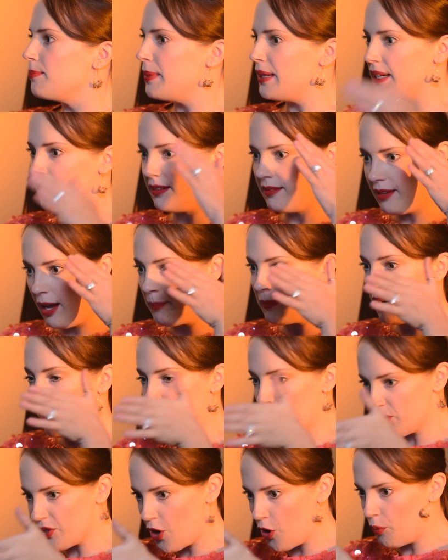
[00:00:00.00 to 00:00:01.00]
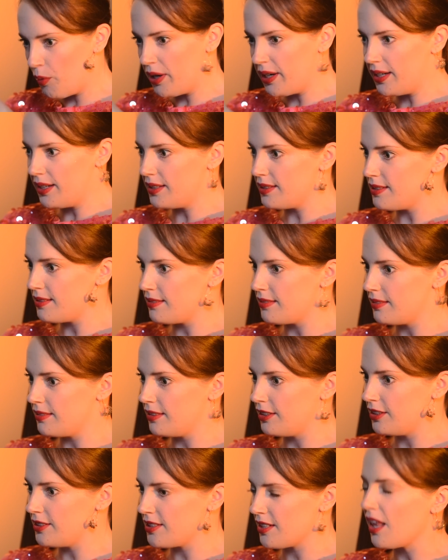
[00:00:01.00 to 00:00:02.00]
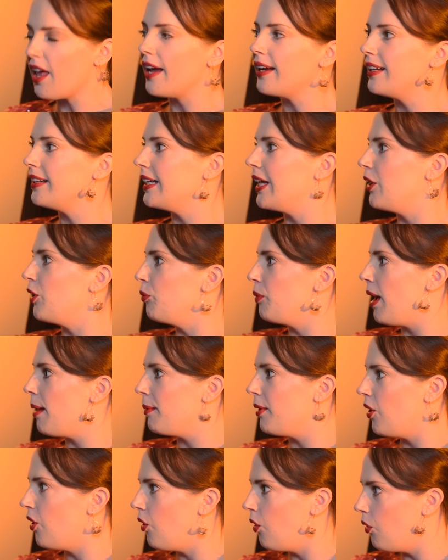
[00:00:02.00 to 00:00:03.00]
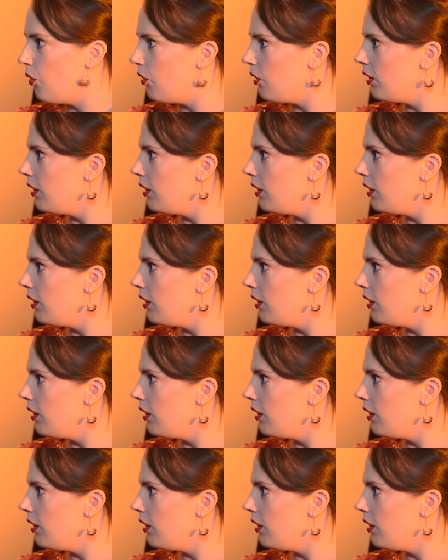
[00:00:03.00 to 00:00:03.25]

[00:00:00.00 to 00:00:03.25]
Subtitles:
be, I mean, I was already sliding down a rabbit hole.